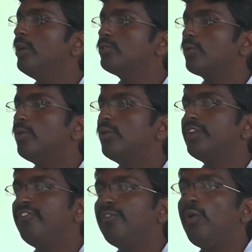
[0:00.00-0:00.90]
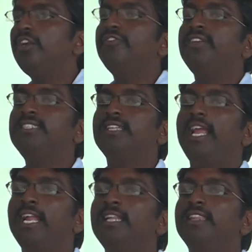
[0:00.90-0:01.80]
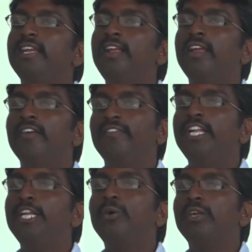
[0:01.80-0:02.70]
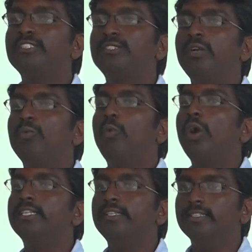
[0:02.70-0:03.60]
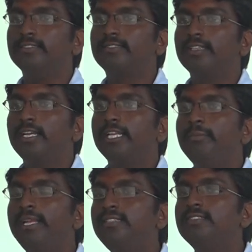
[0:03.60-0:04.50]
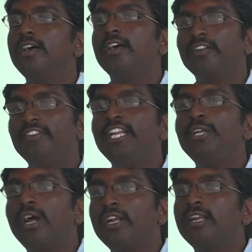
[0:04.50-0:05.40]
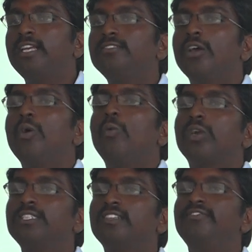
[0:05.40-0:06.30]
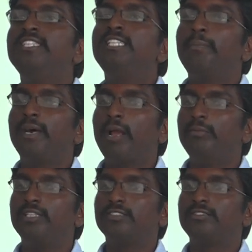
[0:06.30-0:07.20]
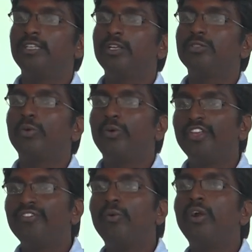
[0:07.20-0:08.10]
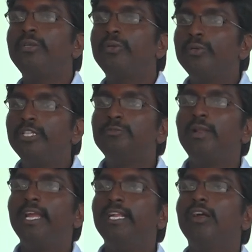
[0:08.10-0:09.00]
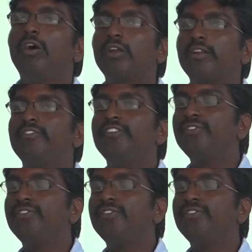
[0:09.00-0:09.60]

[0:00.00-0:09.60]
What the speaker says: So if you want to fix anything, we need to understand what it is. It means we need to analyze what is the VGA parameters. So if you want to display it or if